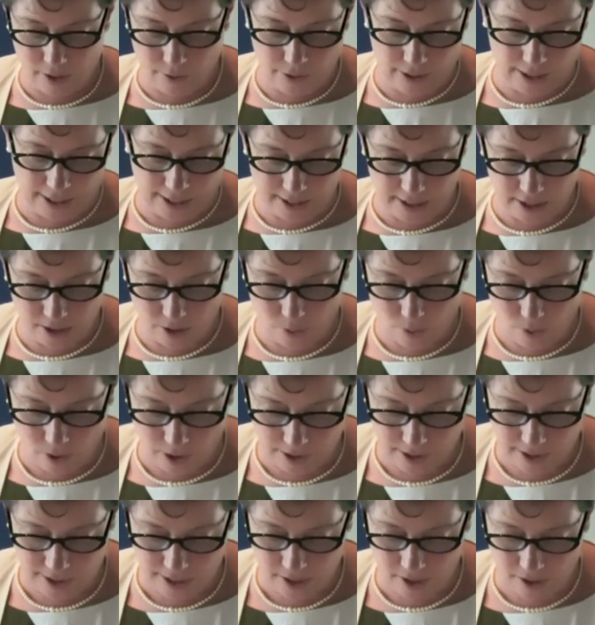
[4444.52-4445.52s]
its
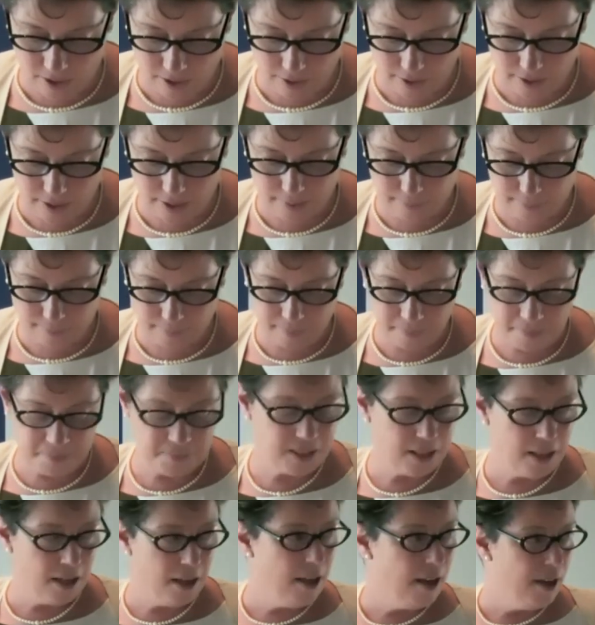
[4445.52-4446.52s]
equality goals.
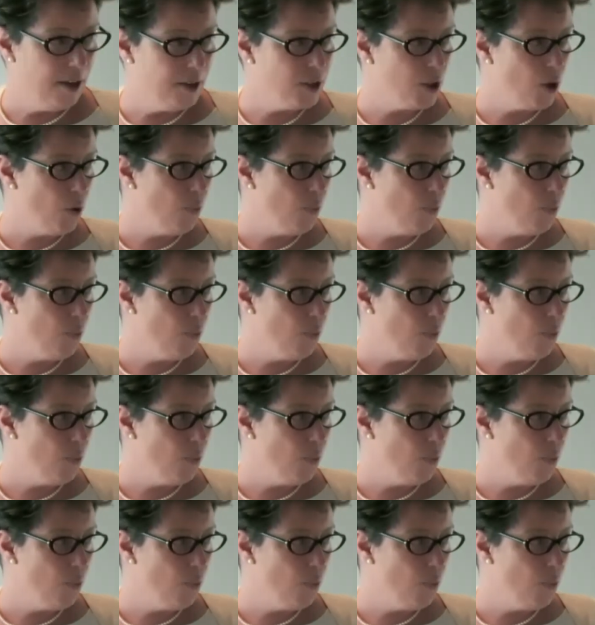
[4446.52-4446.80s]
So